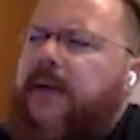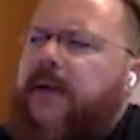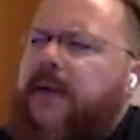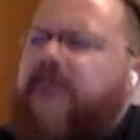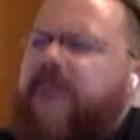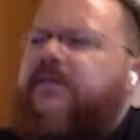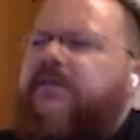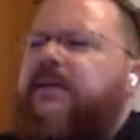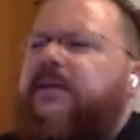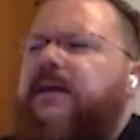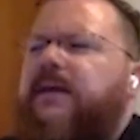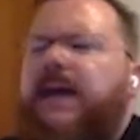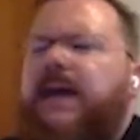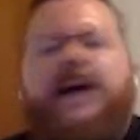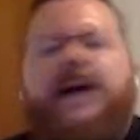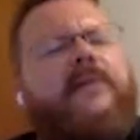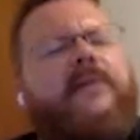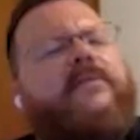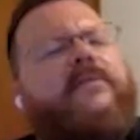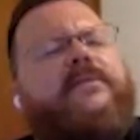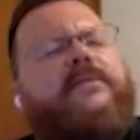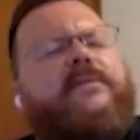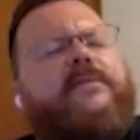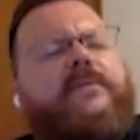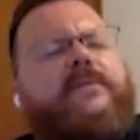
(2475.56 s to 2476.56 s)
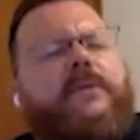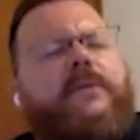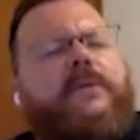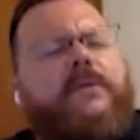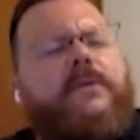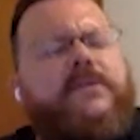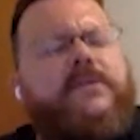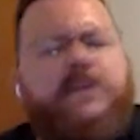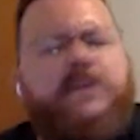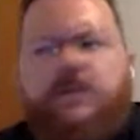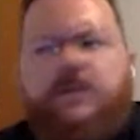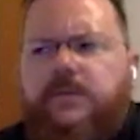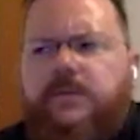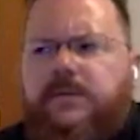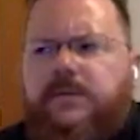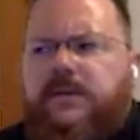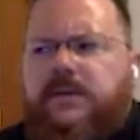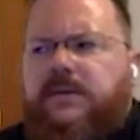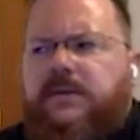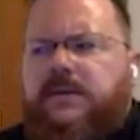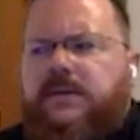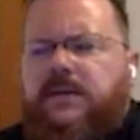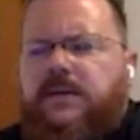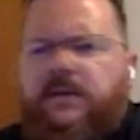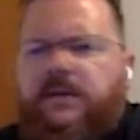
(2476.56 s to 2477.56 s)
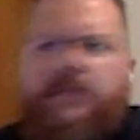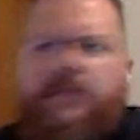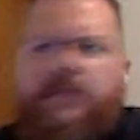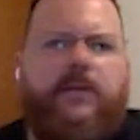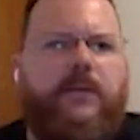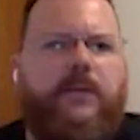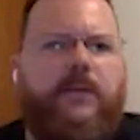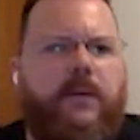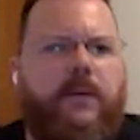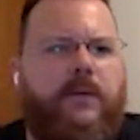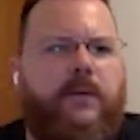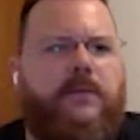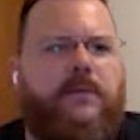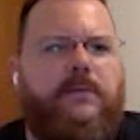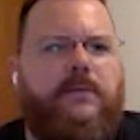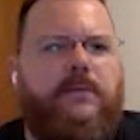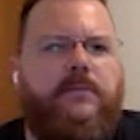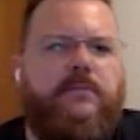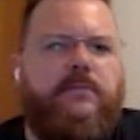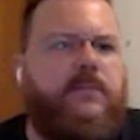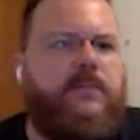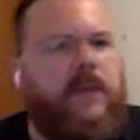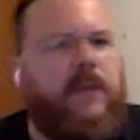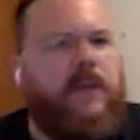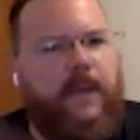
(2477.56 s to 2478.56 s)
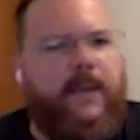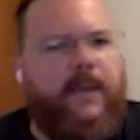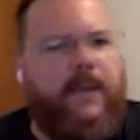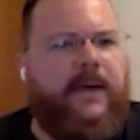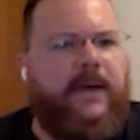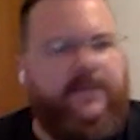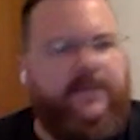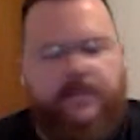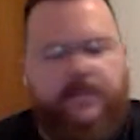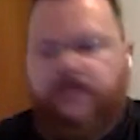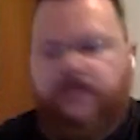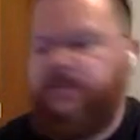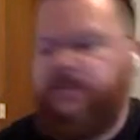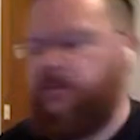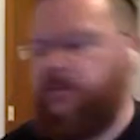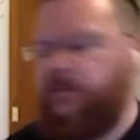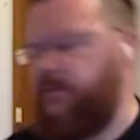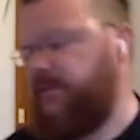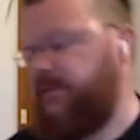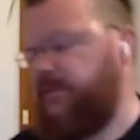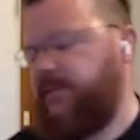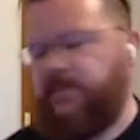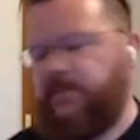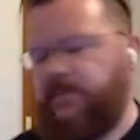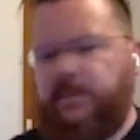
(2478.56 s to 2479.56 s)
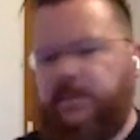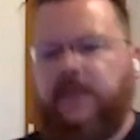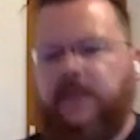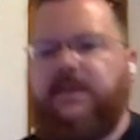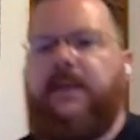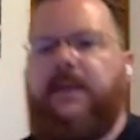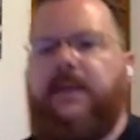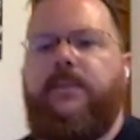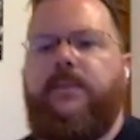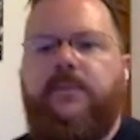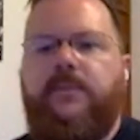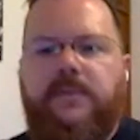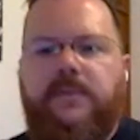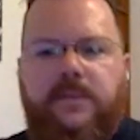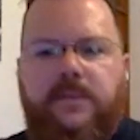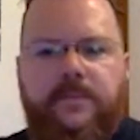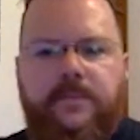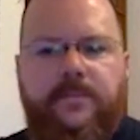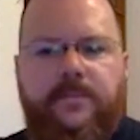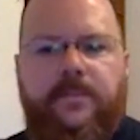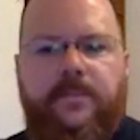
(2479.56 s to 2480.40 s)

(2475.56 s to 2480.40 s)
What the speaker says: actually have used to use this in your own code, apart from, of course, examples.